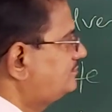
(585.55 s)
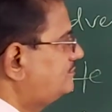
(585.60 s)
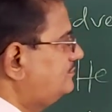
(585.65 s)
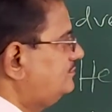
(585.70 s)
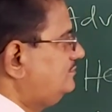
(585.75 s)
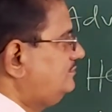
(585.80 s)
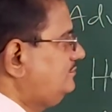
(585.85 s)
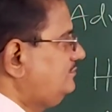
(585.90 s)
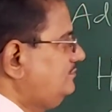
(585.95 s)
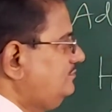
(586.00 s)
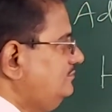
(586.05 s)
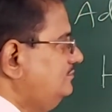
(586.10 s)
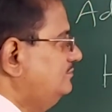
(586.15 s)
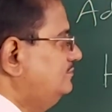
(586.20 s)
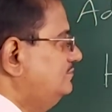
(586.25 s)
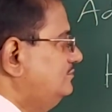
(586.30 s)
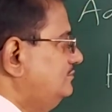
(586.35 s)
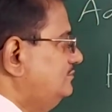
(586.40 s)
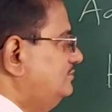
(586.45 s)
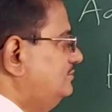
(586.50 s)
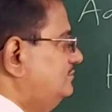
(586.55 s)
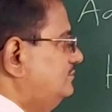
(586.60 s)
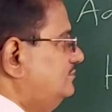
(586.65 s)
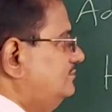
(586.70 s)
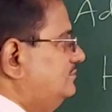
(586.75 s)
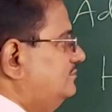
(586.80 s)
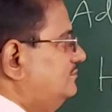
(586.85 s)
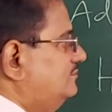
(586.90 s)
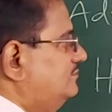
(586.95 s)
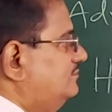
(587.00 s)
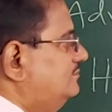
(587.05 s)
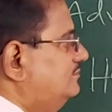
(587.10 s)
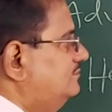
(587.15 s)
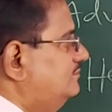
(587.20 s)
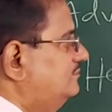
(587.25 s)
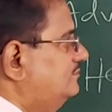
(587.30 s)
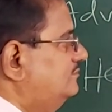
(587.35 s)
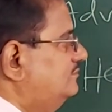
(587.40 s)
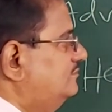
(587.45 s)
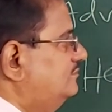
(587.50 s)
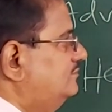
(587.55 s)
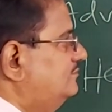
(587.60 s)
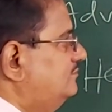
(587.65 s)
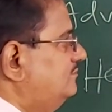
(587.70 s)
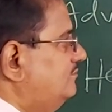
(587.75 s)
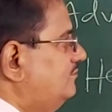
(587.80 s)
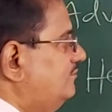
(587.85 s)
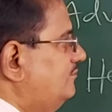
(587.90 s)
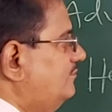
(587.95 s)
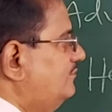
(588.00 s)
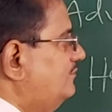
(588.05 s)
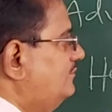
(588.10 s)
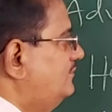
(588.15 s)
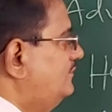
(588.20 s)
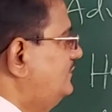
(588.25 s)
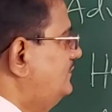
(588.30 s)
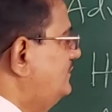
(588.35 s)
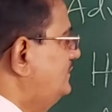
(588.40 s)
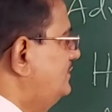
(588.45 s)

[no speech]